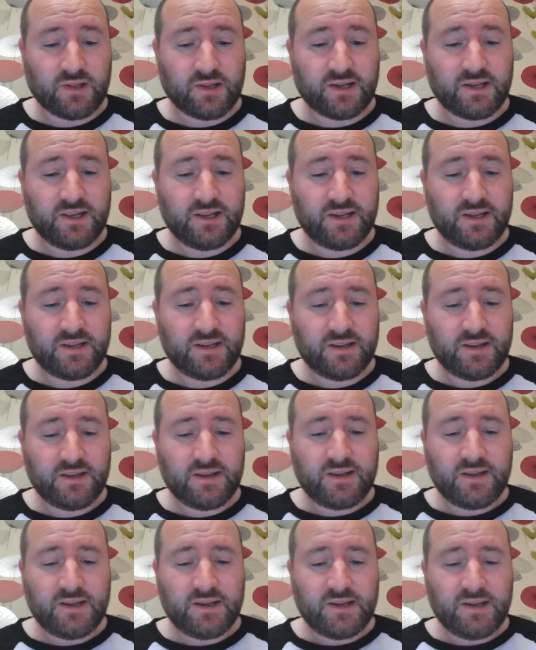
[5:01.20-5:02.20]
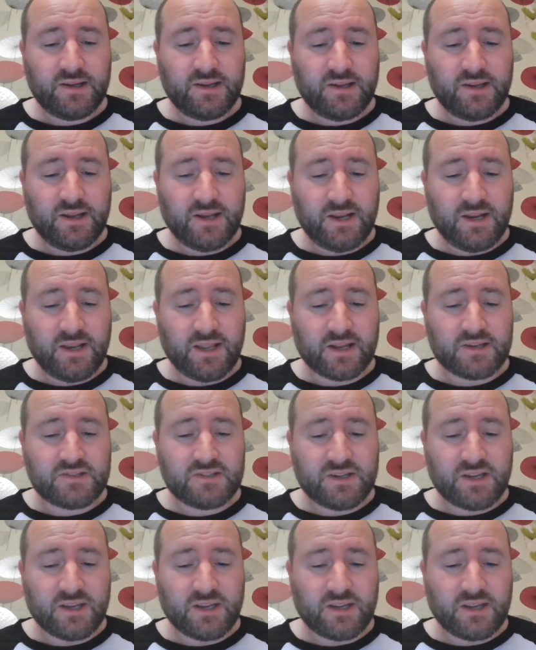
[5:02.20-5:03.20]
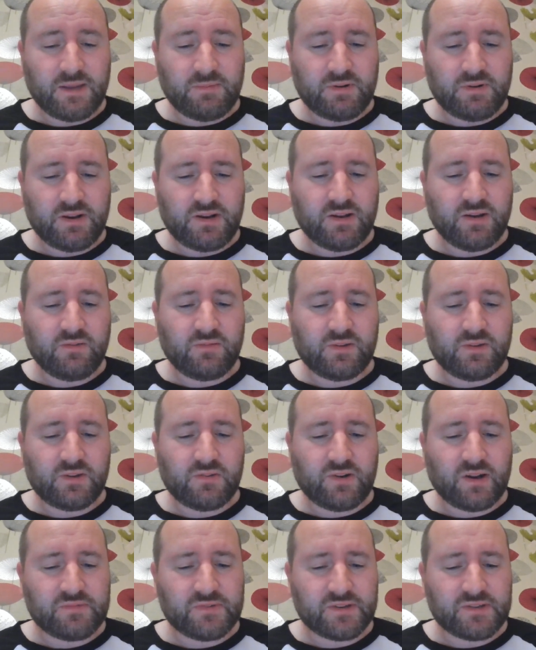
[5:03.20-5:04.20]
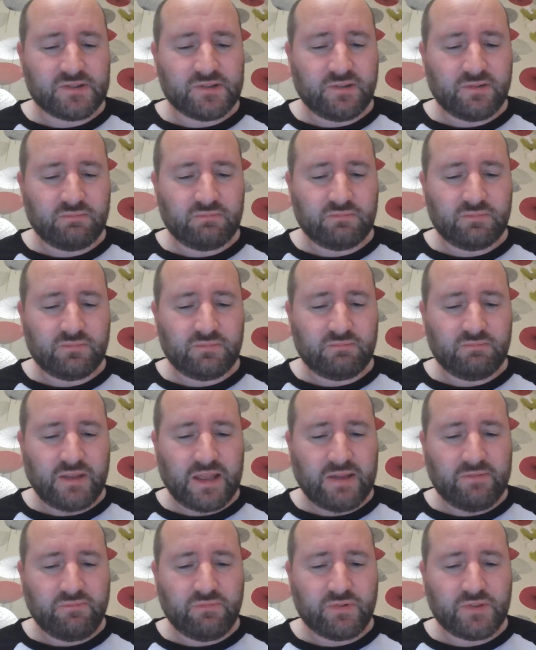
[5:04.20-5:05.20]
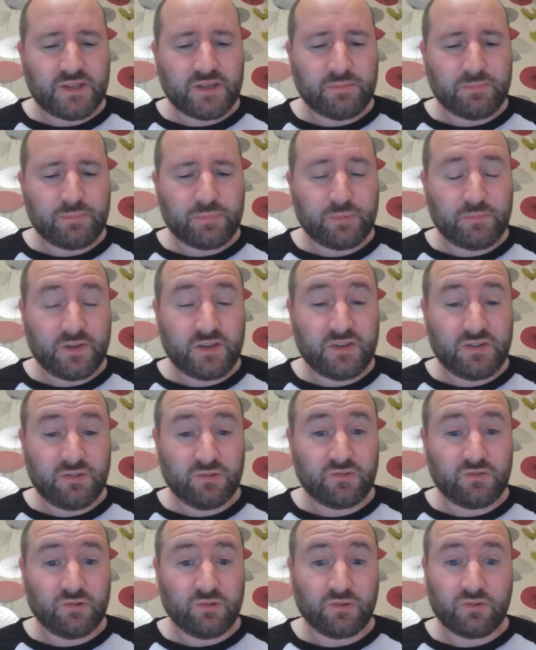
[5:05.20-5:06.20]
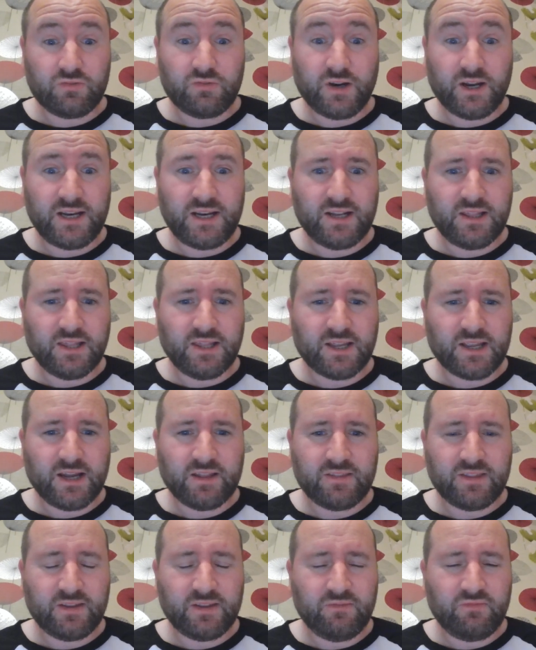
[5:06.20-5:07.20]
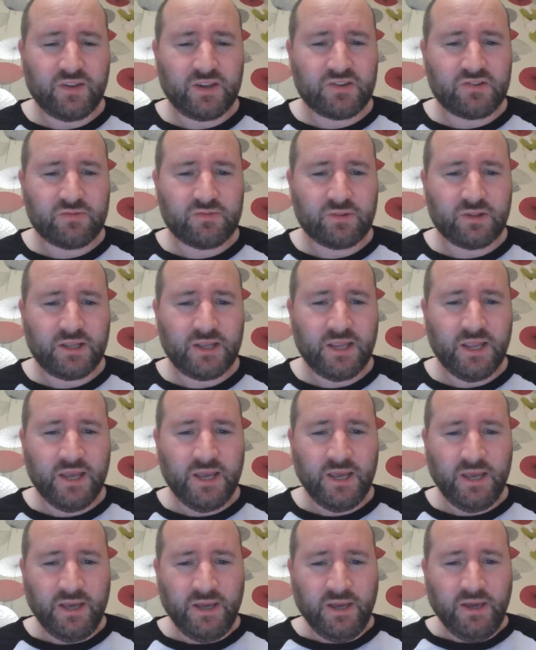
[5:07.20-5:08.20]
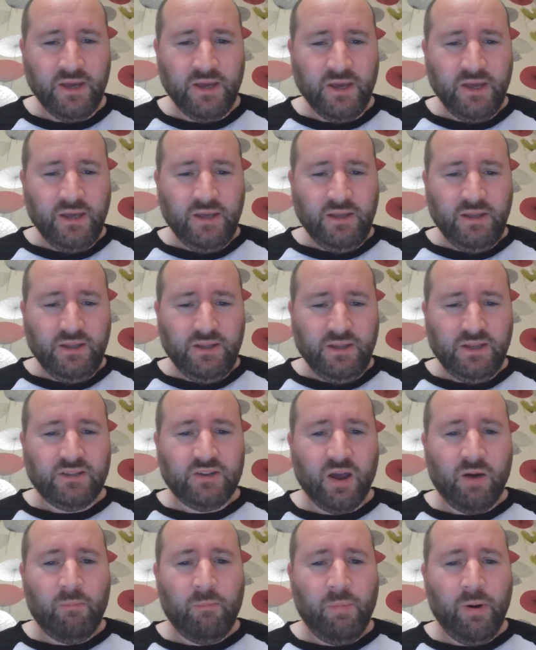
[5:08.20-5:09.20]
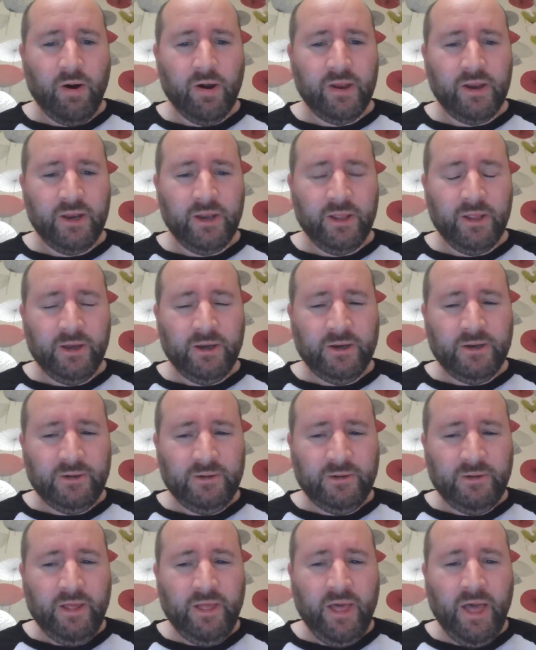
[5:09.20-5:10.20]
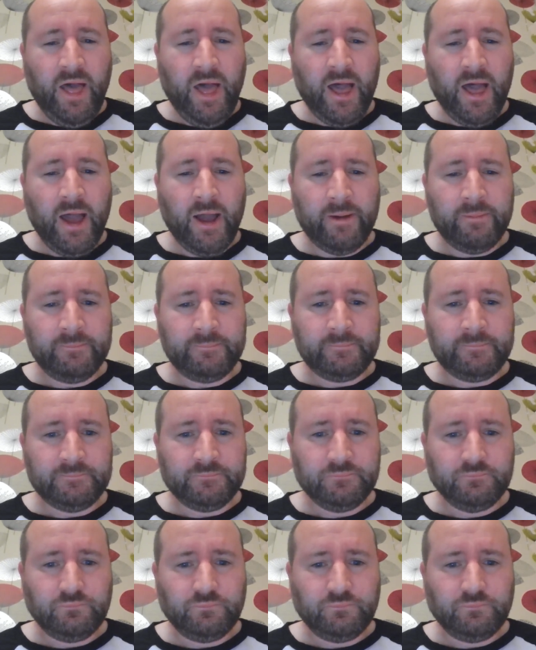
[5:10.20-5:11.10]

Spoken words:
like a next gen game, and I know that graphics aren't everything, but if it does look great, like I think visually it's on point. And